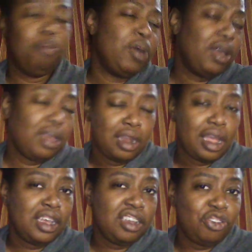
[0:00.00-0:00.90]
but
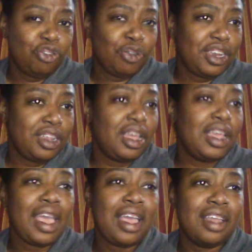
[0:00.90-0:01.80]
I enjoyed it.
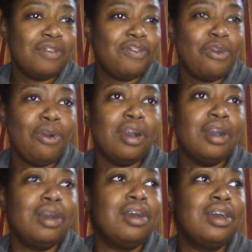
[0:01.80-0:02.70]
Again,
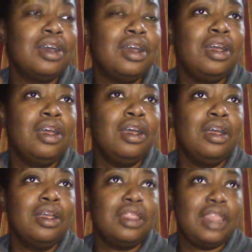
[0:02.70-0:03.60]
for
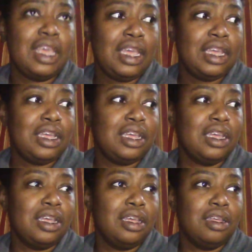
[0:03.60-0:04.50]
like
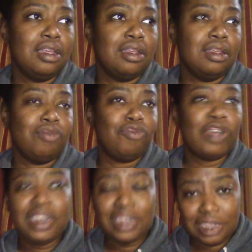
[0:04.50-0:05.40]

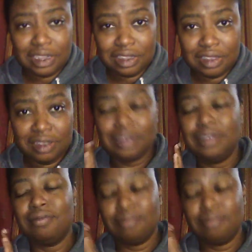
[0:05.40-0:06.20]
ratings,